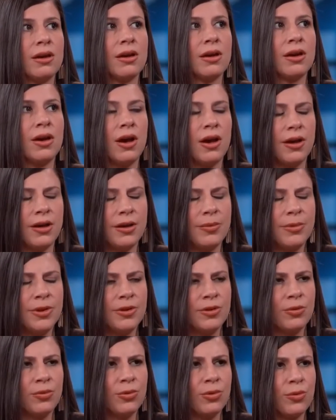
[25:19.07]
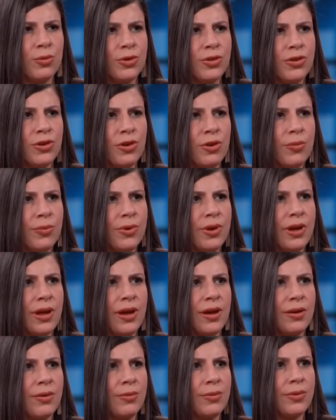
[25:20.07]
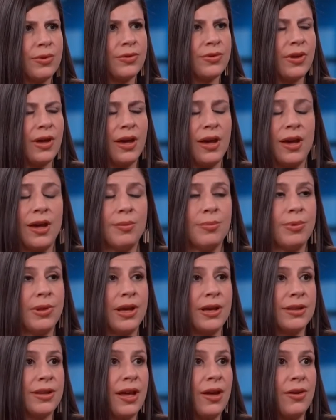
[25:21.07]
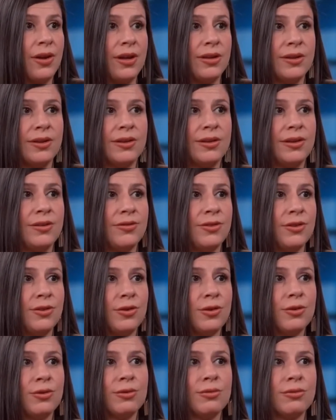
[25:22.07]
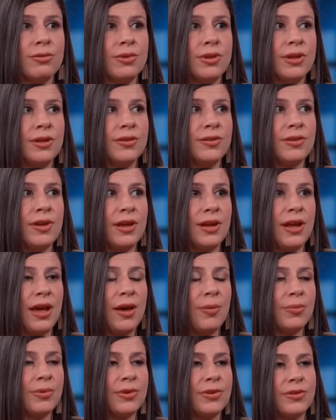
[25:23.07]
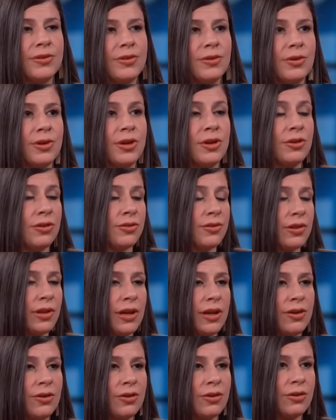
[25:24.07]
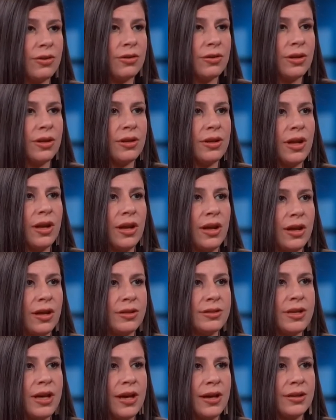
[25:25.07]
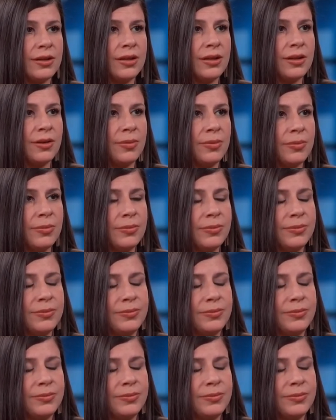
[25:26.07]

got him in the room with her, but I had blacked out. I didn't even know this had happened till years later and that I attacked him.